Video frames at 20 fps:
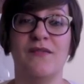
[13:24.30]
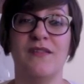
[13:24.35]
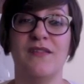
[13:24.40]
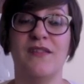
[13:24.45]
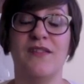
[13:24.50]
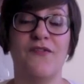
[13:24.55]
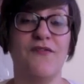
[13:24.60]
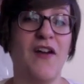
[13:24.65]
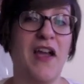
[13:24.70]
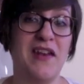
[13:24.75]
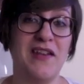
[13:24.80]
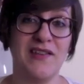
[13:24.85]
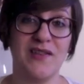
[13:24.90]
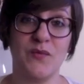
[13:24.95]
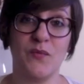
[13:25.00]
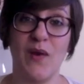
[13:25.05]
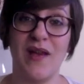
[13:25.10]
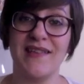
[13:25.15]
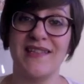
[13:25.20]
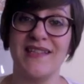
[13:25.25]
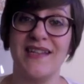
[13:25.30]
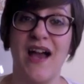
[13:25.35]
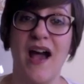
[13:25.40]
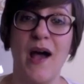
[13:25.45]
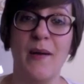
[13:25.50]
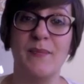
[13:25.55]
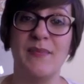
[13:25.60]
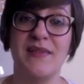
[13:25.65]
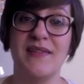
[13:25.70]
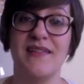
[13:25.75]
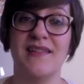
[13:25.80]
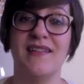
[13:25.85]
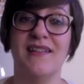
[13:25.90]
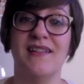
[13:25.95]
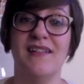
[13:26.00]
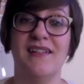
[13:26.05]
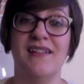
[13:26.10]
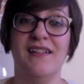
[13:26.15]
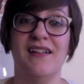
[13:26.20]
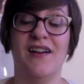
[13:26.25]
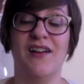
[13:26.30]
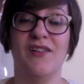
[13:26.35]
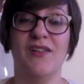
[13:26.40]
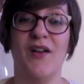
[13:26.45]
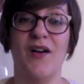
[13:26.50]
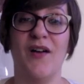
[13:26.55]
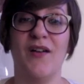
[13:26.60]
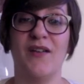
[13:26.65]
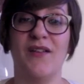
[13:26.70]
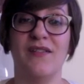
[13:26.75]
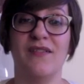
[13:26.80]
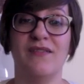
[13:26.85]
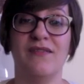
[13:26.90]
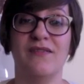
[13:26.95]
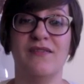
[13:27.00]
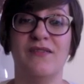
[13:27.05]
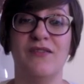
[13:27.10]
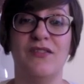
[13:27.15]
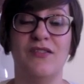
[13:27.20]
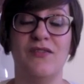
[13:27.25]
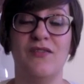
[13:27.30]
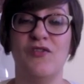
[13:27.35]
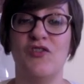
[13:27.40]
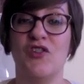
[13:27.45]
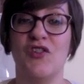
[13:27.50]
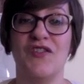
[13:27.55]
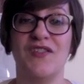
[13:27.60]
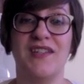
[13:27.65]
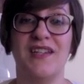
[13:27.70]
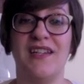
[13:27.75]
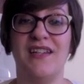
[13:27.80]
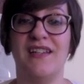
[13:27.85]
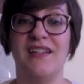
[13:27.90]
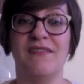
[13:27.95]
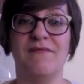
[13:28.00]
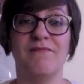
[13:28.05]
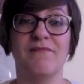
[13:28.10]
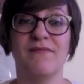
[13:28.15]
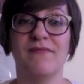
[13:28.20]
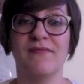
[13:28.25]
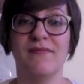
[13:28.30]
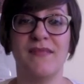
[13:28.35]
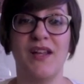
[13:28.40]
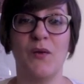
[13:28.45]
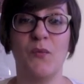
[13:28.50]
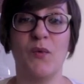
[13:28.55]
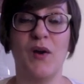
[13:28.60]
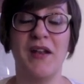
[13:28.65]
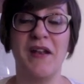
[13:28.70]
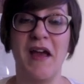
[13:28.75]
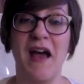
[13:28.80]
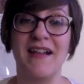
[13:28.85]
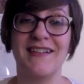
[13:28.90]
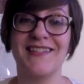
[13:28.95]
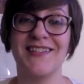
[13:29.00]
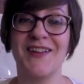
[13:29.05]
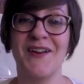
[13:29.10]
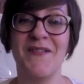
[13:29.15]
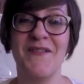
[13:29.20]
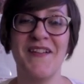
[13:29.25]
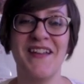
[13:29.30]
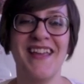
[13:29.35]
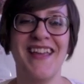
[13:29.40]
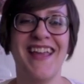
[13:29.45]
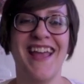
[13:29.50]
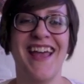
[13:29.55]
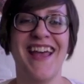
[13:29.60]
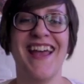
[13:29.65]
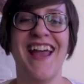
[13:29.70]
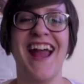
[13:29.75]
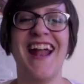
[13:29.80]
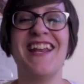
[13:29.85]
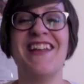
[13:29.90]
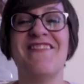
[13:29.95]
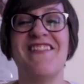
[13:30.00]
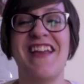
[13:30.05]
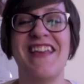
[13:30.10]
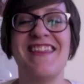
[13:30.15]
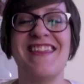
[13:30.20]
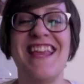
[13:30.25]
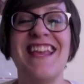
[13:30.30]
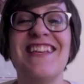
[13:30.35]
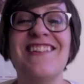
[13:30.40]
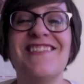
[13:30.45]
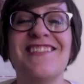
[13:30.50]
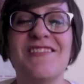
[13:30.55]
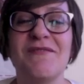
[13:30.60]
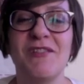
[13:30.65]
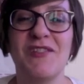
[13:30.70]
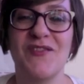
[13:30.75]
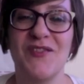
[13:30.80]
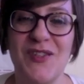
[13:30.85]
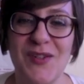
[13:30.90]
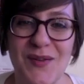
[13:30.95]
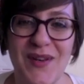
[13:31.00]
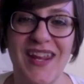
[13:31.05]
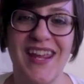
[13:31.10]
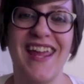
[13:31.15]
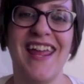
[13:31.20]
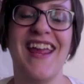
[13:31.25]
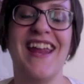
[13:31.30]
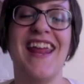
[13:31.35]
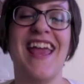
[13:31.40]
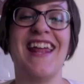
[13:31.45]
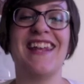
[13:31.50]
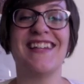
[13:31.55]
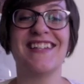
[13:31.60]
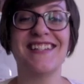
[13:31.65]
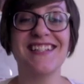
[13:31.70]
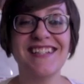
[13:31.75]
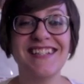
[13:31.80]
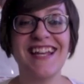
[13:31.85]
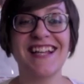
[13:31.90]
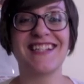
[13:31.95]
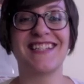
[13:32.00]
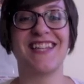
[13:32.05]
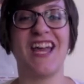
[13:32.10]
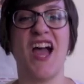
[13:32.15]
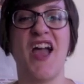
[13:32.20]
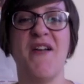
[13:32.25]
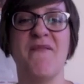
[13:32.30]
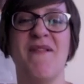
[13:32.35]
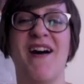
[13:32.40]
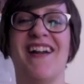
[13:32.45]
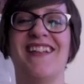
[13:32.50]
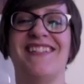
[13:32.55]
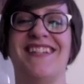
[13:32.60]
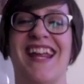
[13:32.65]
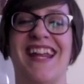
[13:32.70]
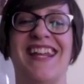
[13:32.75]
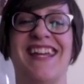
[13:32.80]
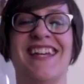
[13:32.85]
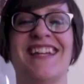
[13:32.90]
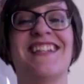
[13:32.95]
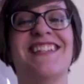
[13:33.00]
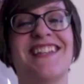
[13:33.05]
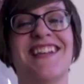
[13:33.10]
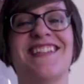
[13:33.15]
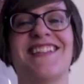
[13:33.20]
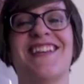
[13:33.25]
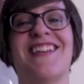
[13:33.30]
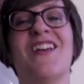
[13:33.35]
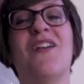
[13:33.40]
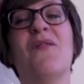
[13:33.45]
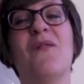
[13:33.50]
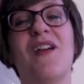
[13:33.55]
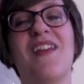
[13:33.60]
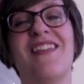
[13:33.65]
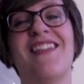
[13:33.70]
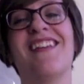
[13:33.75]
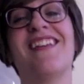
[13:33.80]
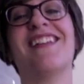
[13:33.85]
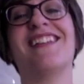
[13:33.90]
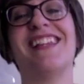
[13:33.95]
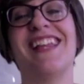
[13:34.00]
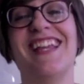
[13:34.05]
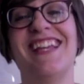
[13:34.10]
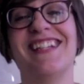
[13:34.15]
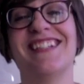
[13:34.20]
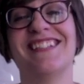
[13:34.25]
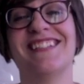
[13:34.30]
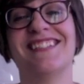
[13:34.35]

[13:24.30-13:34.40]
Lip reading: the finest rest stops along New Jersey and whatnot. So anyway, thank you so much for tuning in, and until next time on Dana Does It with Glee.